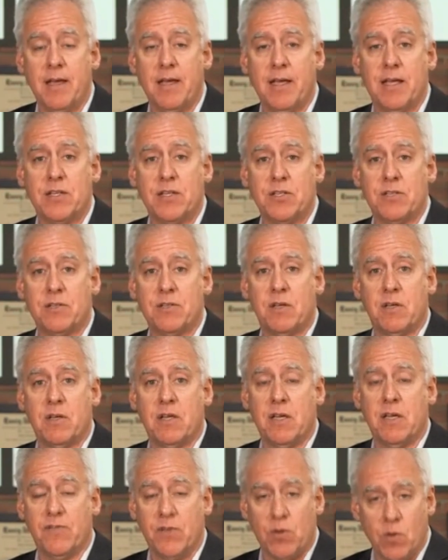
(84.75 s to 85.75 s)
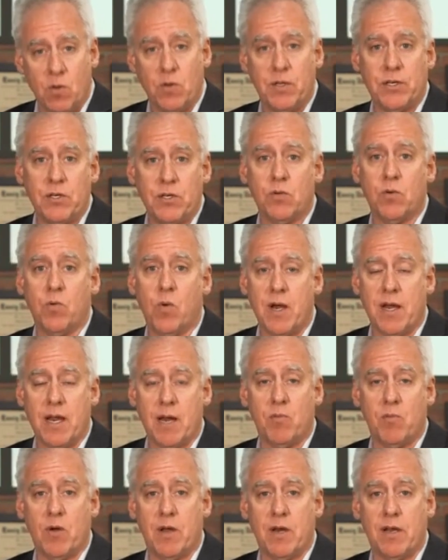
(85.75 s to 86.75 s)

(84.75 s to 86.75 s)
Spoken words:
is if you only do 1 hemorrhoid